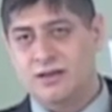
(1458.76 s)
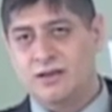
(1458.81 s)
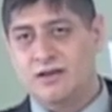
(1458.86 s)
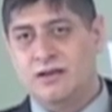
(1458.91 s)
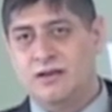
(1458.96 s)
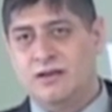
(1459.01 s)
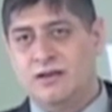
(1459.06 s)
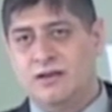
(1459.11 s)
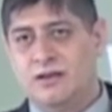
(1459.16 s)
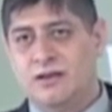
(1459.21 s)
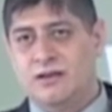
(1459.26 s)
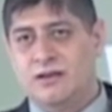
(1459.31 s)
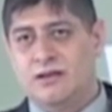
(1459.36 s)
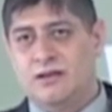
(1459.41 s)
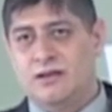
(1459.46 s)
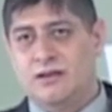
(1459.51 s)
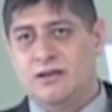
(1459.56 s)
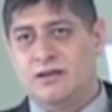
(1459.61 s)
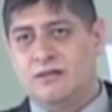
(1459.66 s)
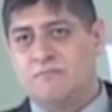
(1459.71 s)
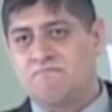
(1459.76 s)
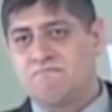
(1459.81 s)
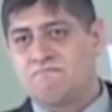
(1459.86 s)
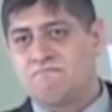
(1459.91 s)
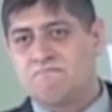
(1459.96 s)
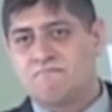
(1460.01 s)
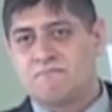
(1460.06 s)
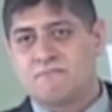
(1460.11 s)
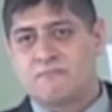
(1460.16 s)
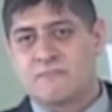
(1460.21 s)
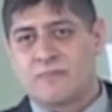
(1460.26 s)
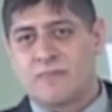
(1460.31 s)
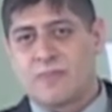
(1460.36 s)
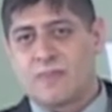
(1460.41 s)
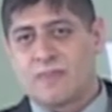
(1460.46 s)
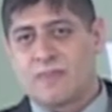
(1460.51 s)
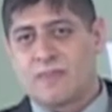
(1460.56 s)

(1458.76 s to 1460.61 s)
(silence)